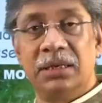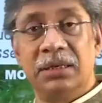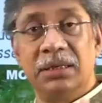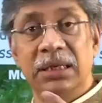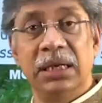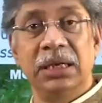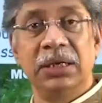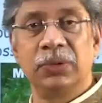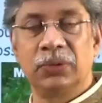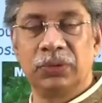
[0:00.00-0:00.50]

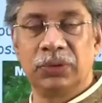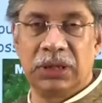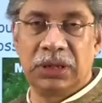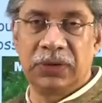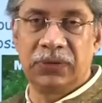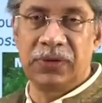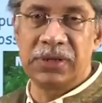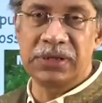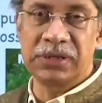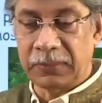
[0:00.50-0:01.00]
near to the
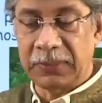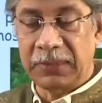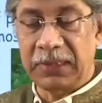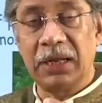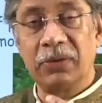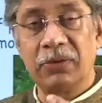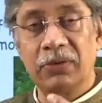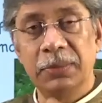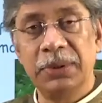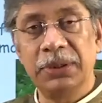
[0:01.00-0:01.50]
rivers,
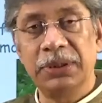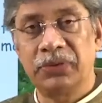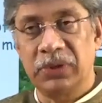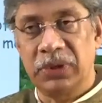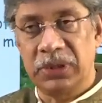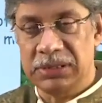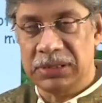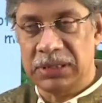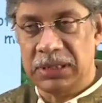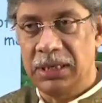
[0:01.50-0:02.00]
there will be
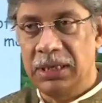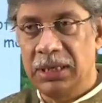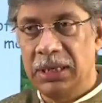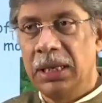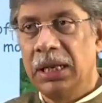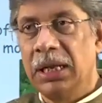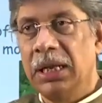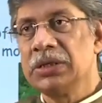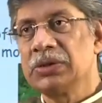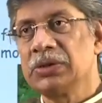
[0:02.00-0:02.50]
trees.
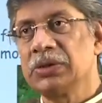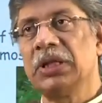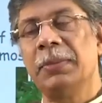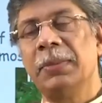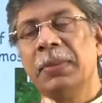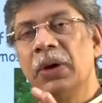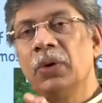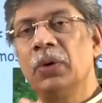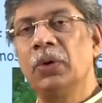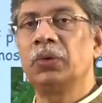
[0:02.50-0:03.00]
So they
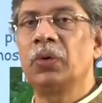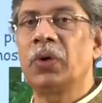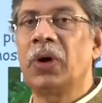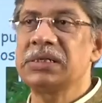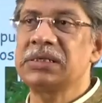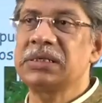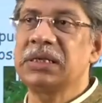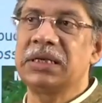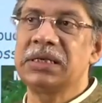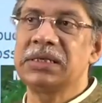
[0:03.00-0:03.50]
may go on to
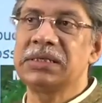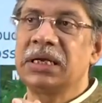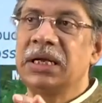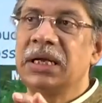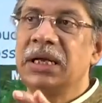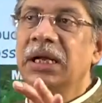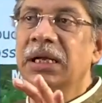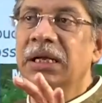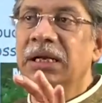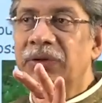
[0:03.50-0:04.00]
ask, that is,
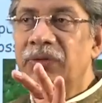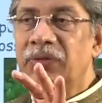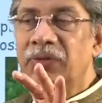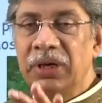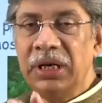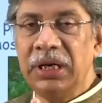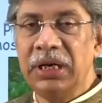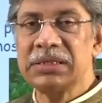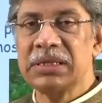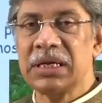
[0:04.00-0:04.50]

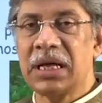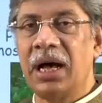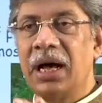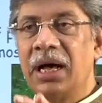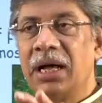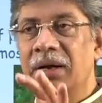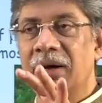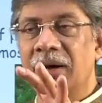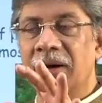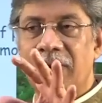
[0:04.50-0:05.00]
trees
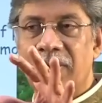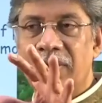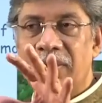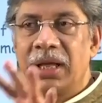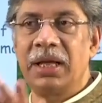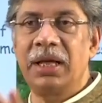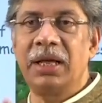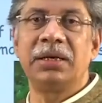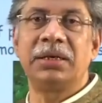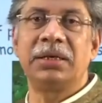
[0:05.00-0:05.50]
are a
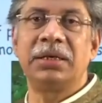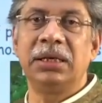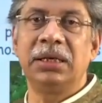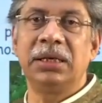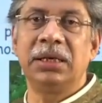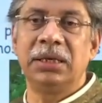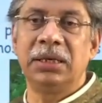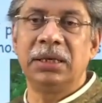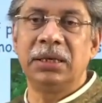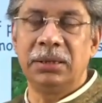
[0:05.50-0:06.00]

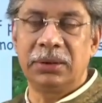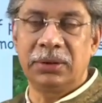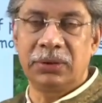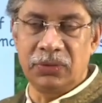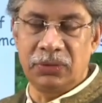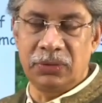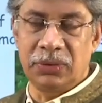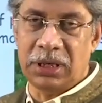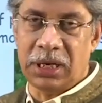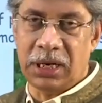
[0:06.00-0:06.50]
rarity in
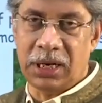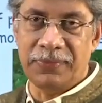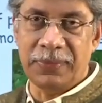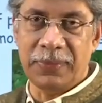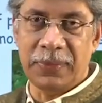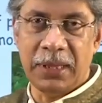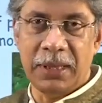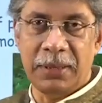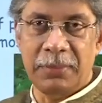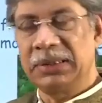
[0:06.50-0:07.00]
tundra,
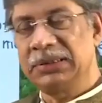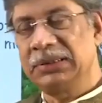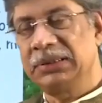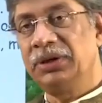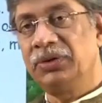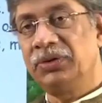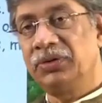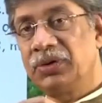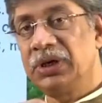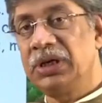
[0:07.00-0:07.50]
but
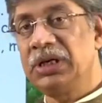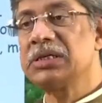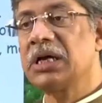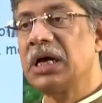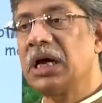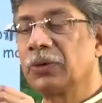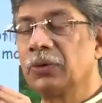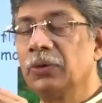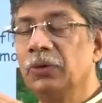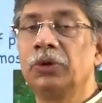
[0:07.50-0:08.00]
then trees
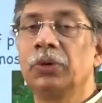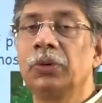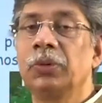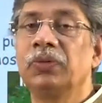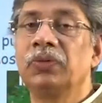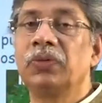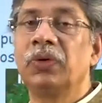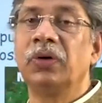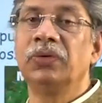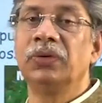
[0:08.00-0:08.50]
are going to
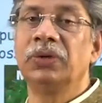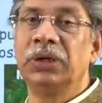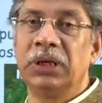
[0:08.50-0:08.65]
be found